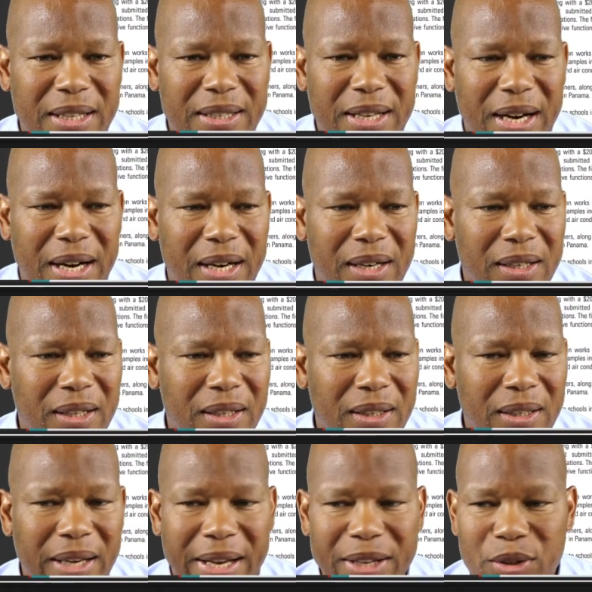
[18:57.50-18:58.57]
in there,
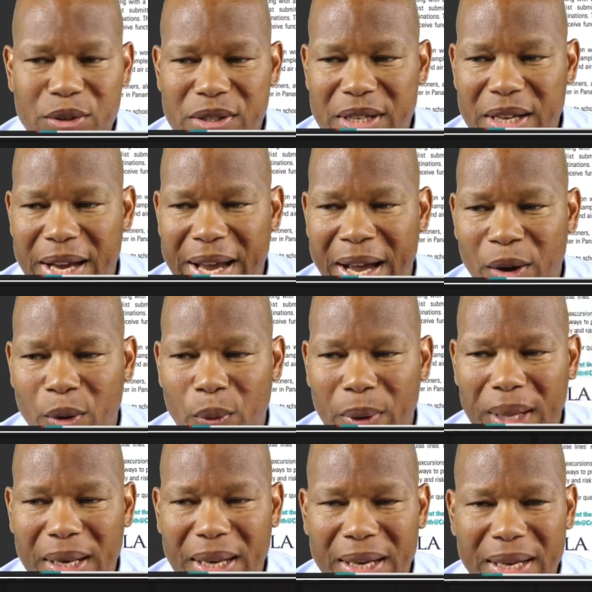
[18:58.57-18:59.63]
and you see
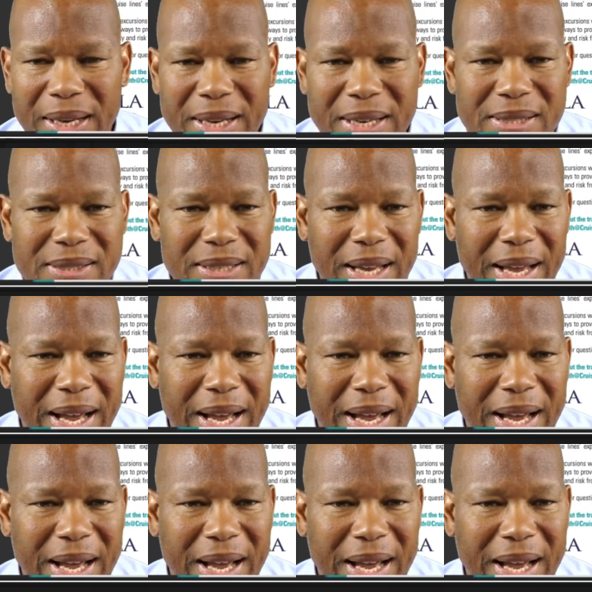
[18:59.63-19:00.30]
Anguilla is